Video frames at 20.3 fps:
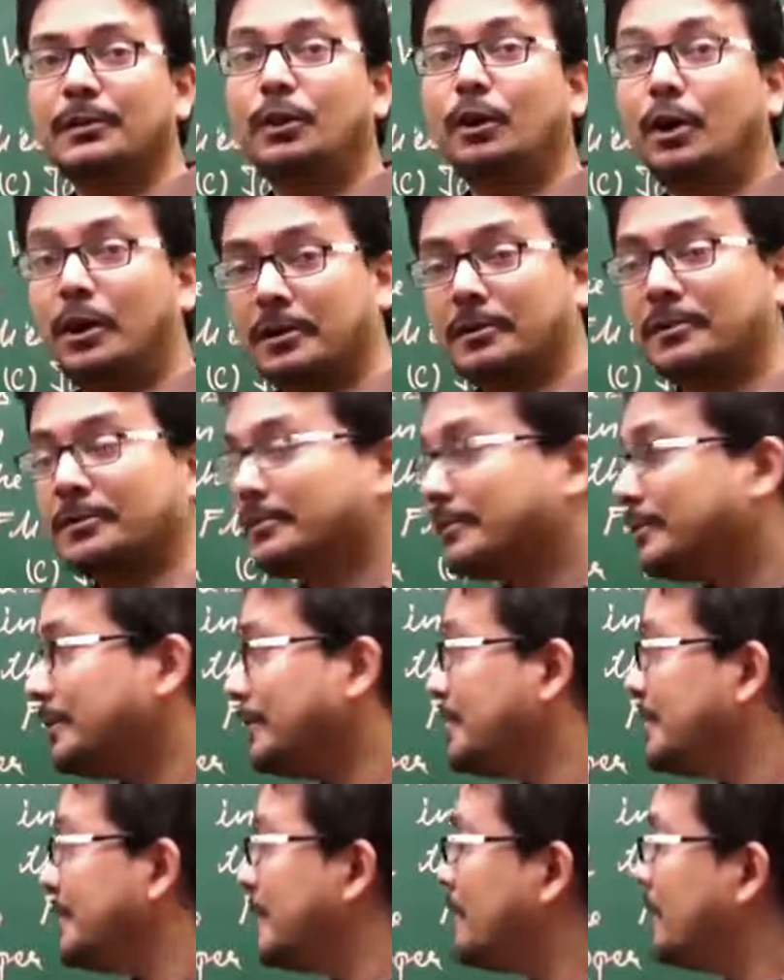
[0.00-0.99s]
order.
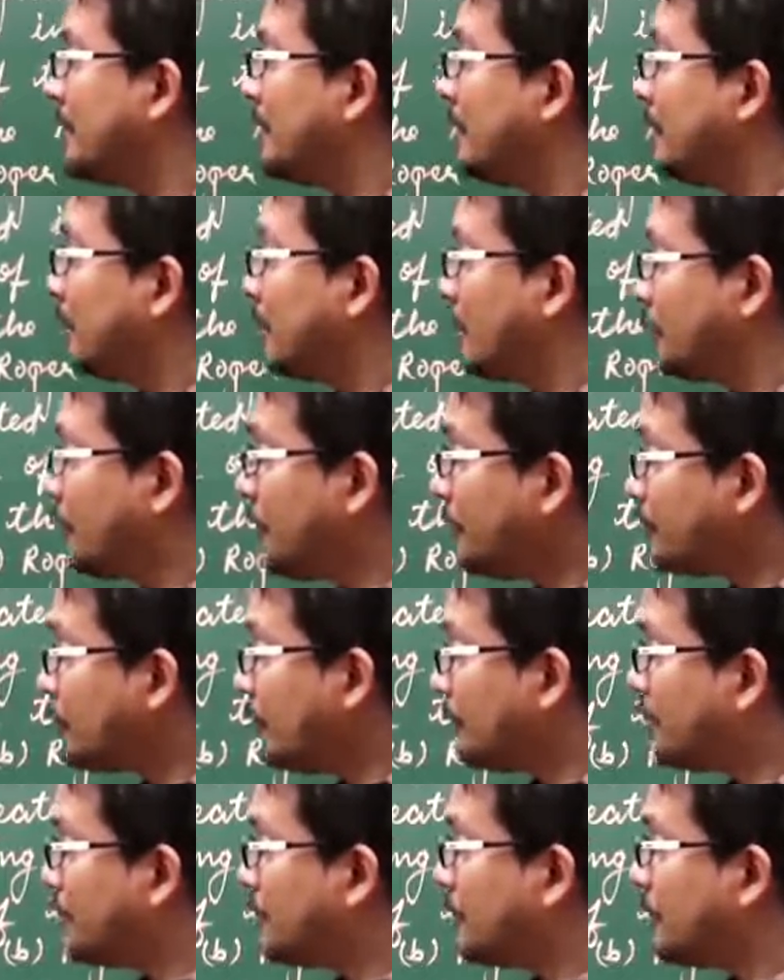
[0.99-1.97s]
The first
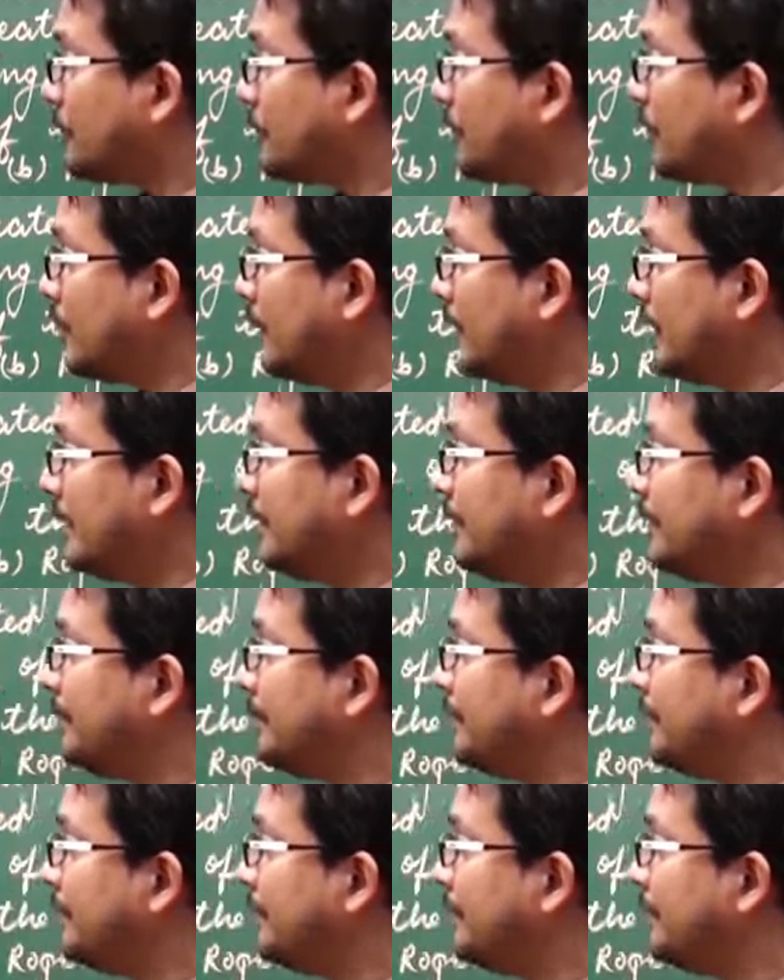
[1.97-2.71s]
option in this are